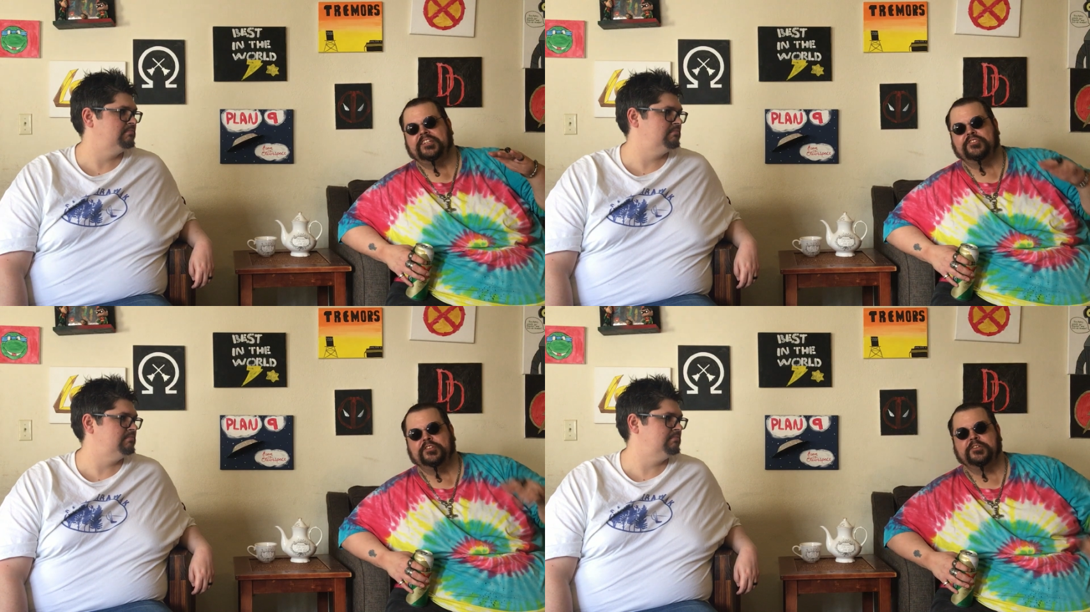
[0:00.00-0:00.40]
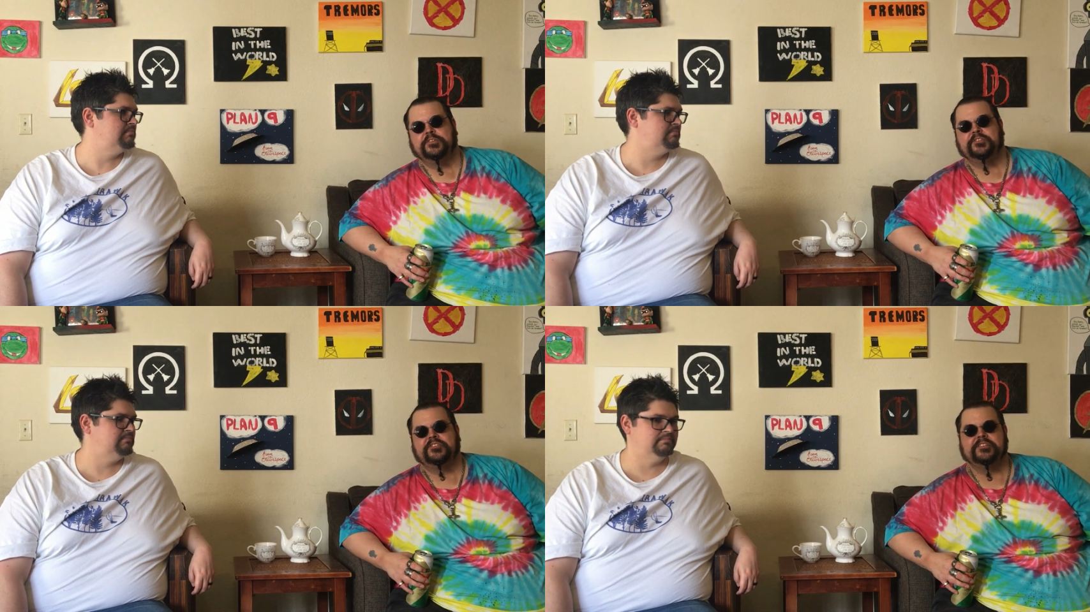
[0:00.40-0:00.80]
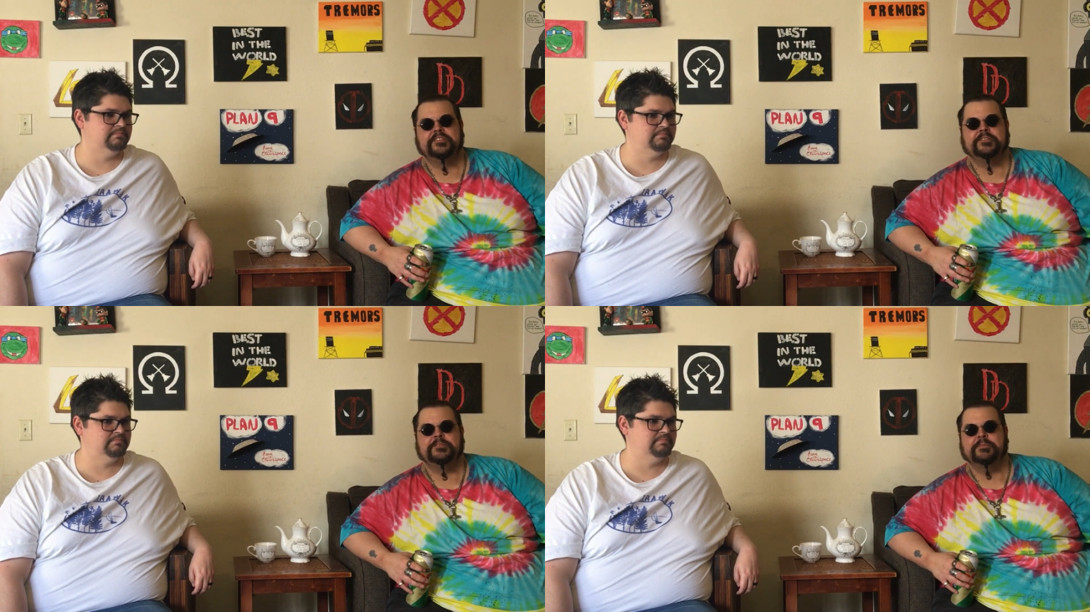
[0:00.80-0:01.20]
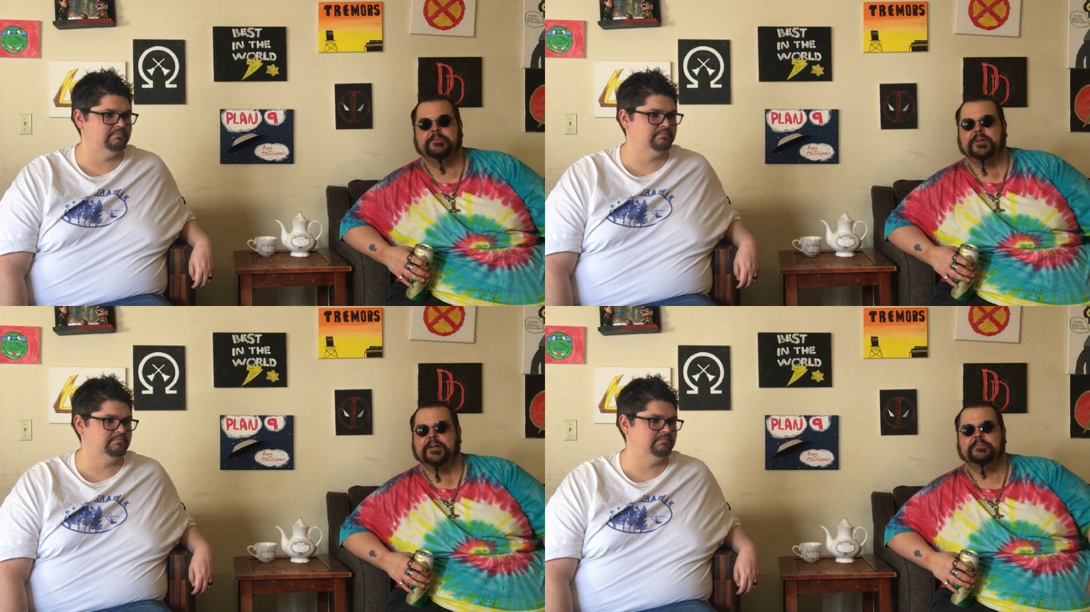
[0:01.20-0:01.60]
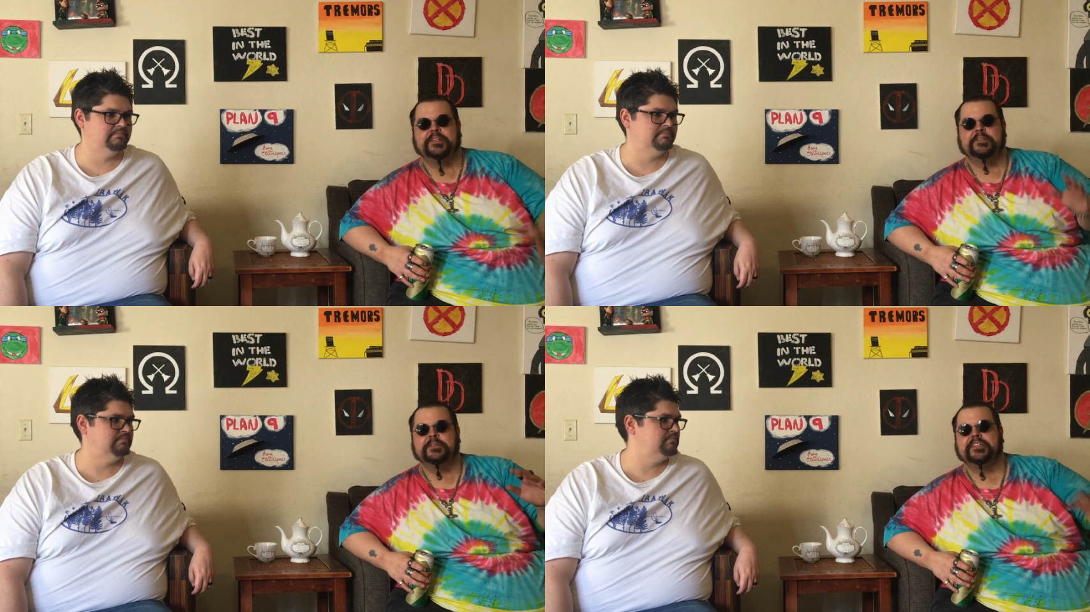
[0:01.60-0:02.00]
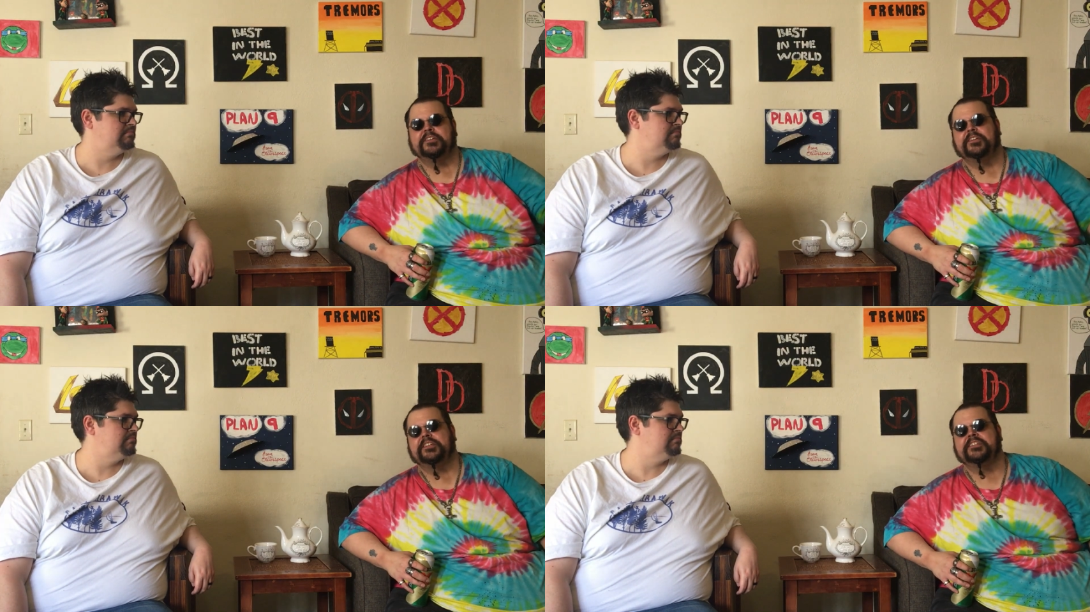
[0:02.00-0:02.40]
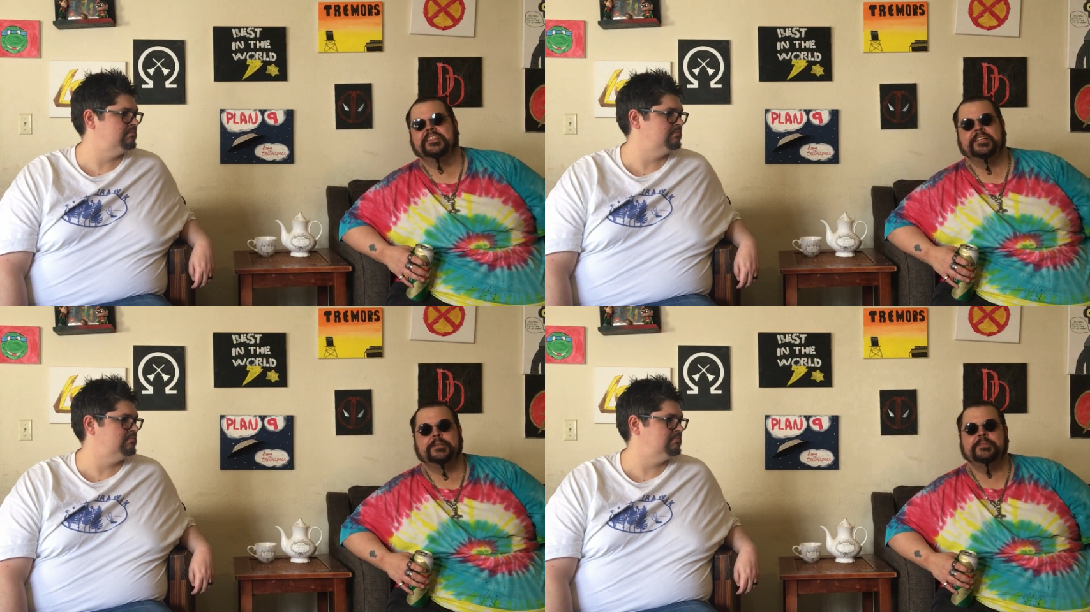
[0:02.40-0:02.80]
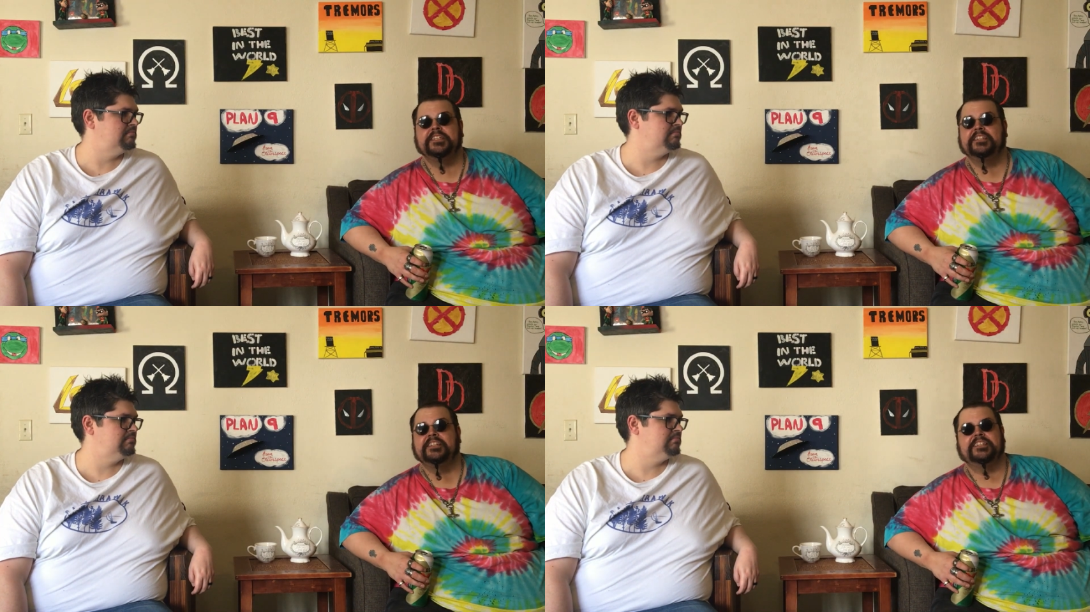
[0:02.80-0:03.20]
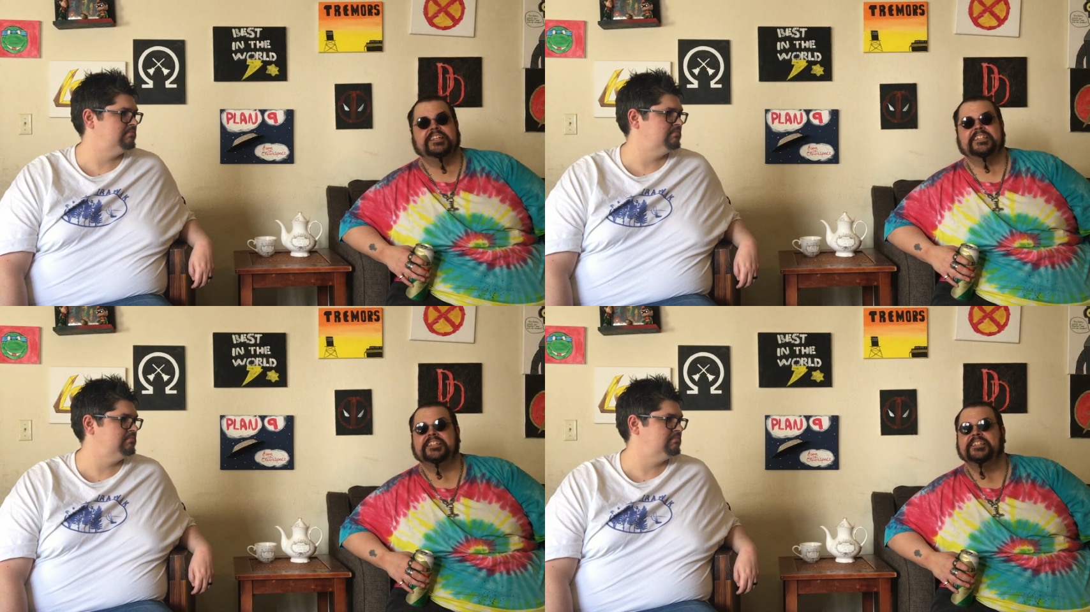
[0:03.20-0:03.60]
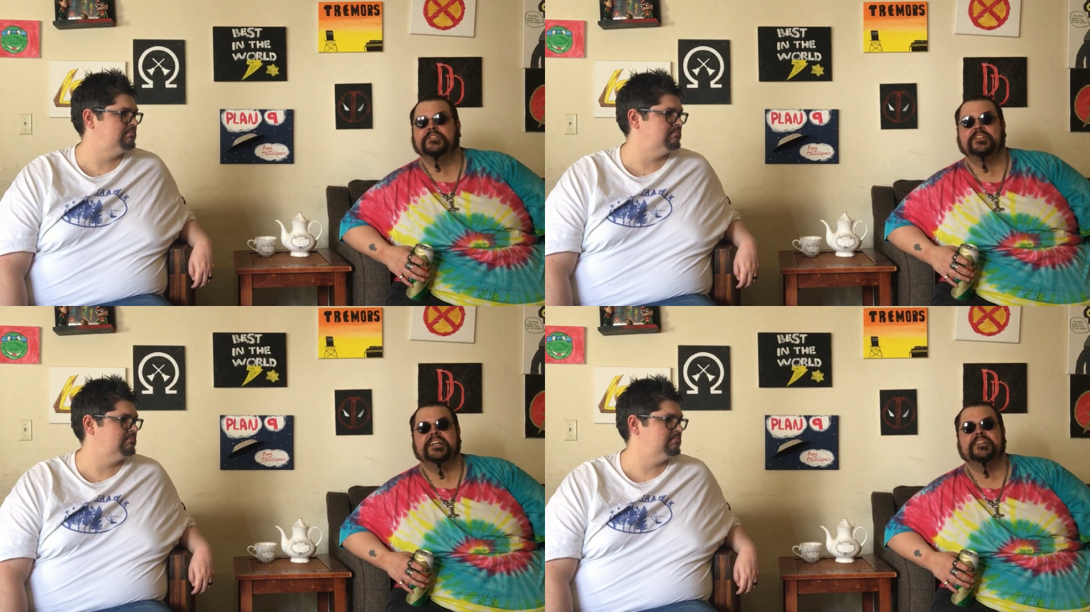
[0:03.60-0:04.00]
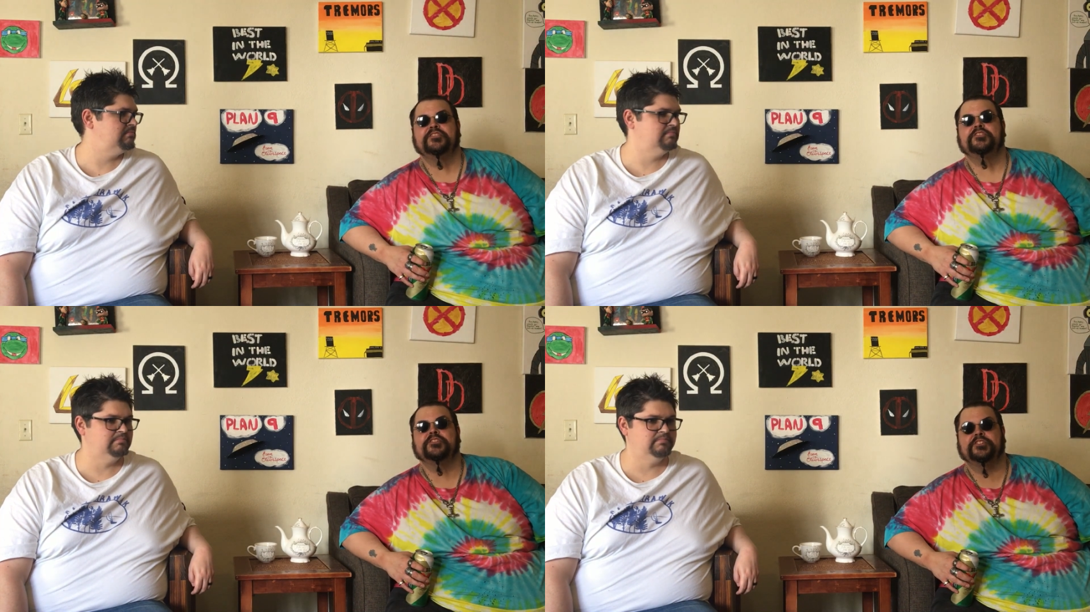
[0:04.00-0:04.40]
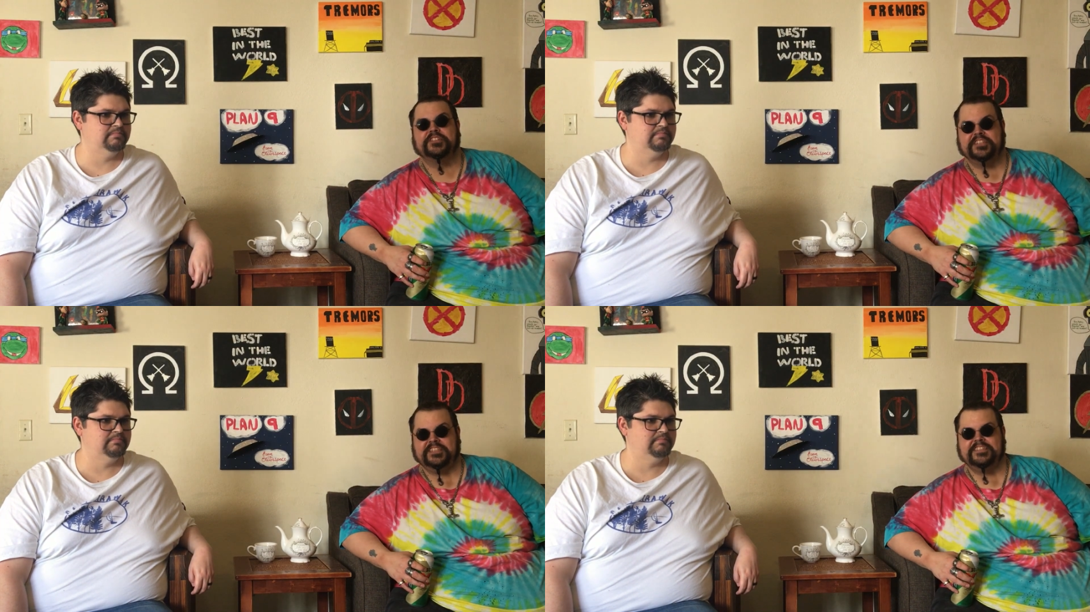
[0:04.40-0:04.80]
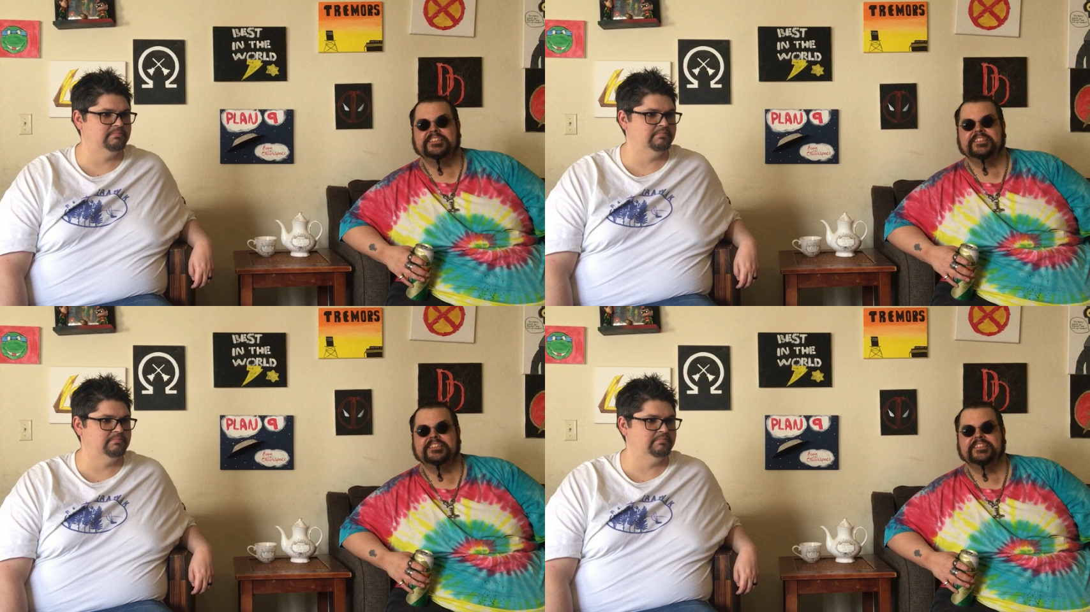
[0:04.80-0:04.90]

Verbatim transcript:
Speaker 1: Joes. My mom played with it all the time. That thing never had a shirt on it.